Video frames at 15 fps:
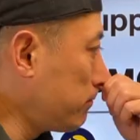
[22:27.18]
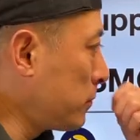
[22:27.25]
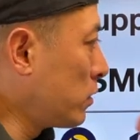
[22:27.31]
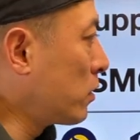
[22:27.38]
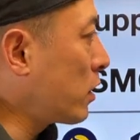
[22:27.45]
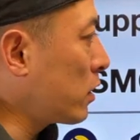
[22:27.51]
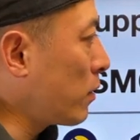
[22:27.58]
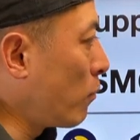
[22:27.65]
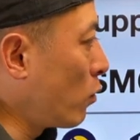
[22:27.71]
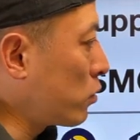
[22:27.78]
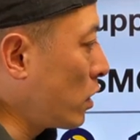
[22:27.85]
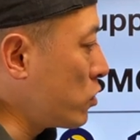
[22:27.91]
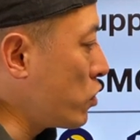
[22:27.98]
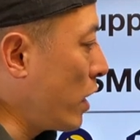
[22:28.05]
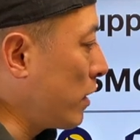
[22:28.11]
Look at the
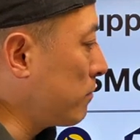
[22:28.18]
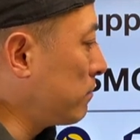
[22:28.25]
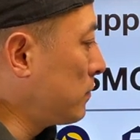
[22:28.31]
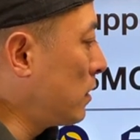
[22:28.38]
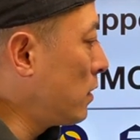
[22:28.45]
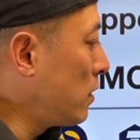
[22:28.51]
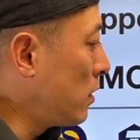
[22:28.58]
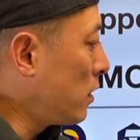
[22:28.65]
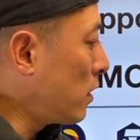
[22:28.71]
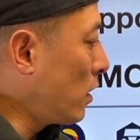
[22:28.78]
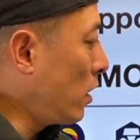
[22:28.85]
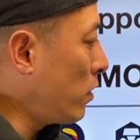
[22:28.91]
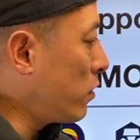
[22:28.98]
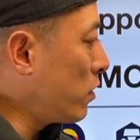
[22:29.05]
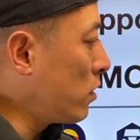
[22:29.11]
multi-chain.
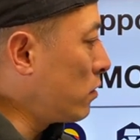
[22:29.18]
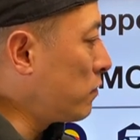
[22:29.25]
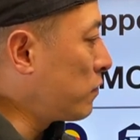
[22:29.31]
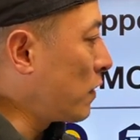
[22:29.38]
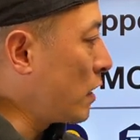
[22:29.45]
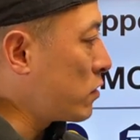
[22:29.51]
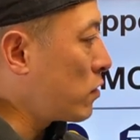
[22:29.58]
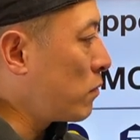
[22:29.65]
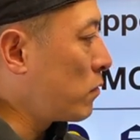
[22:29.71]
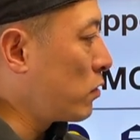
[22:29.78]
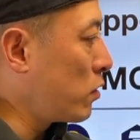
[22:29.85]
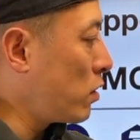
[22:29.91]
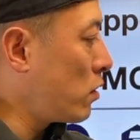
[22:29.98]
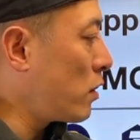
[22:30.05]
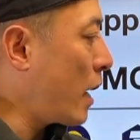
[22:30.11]
Ethereum, Phantom,
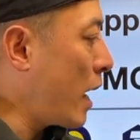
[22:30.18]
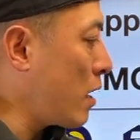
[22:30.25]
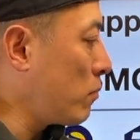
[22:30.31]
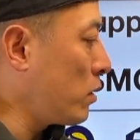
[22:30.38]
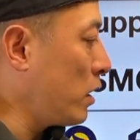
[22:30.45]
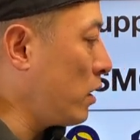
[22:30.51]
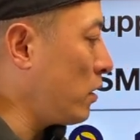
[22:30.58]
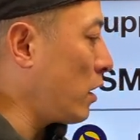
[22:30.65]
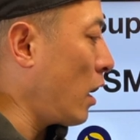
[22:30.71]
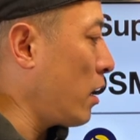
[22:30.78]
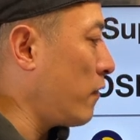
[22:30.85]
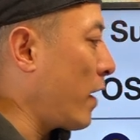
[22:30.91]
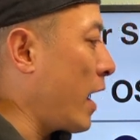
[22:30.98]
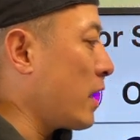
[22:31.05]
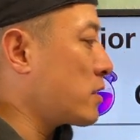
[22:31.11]
Lunar, Harmony,
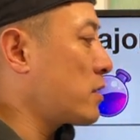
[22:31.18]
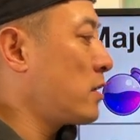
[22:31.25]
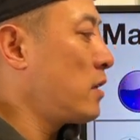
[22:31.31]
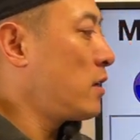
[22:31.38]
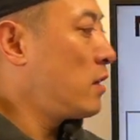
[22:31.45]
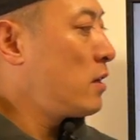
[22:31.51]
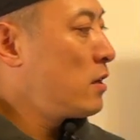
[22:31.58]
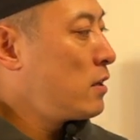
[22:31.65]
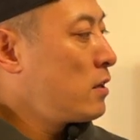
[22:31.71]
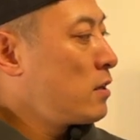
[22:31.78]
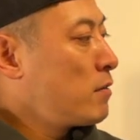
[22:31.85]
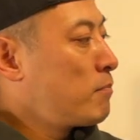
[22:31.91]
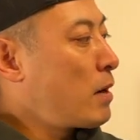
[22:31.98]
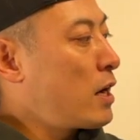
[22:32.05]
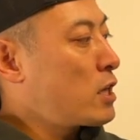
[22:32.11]
Avax,
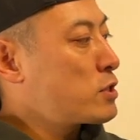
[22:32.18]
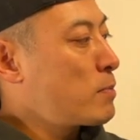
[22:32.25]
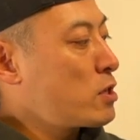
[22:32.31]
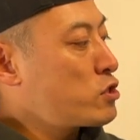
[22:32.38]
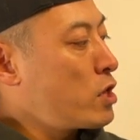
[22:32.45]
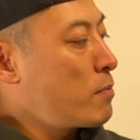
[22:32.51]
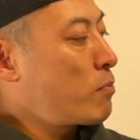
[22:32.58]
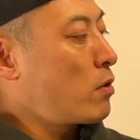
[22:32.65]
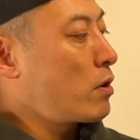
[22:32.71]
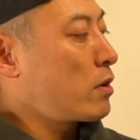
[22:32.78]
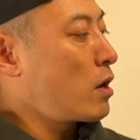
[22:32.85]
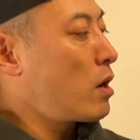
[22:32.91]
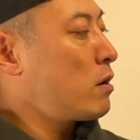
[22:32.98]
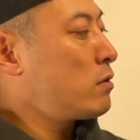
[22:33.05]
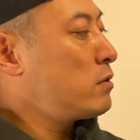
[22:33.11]
Binance Smart Chain,
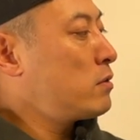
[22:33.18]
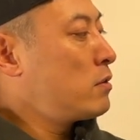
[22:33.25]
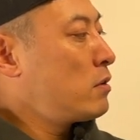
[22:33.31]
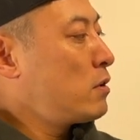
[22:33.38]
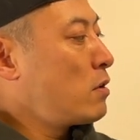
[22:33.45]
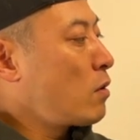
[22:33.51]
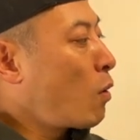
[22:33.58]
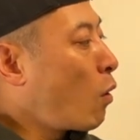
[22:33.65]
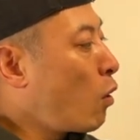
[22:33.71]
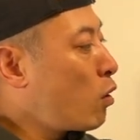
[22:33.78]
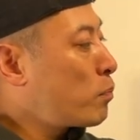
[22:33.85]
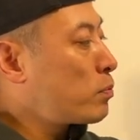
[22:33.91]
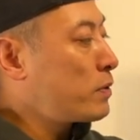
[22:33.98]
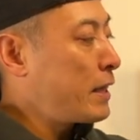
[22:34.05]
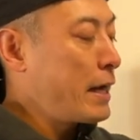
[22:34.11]
Polygon,
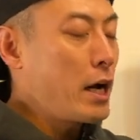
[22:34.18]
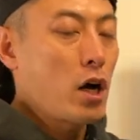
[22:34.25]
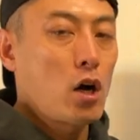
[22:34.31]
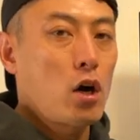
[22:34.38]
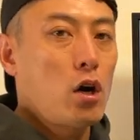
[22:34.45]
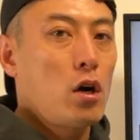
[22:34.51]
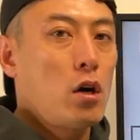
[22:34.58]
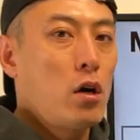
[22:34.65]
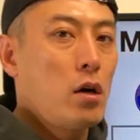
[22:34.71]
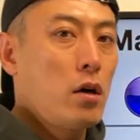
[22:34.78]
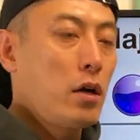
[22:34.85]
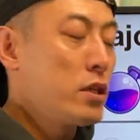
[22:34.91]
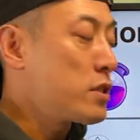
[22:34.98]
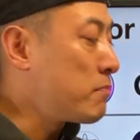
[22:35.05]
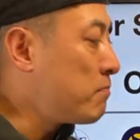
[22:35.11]
all player,
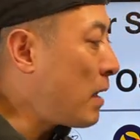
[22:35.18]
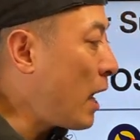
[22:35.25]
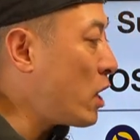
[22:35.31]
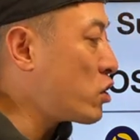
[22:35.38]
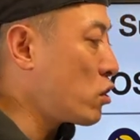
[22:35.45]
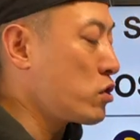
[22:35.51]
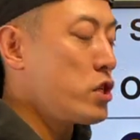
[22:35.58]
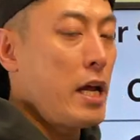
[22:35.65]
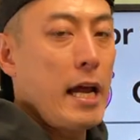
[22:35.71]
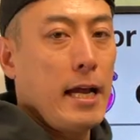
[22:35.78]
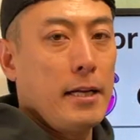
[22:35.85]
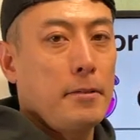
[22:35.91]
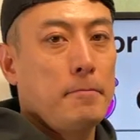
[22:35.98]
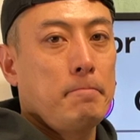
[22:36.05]
it's a major chain.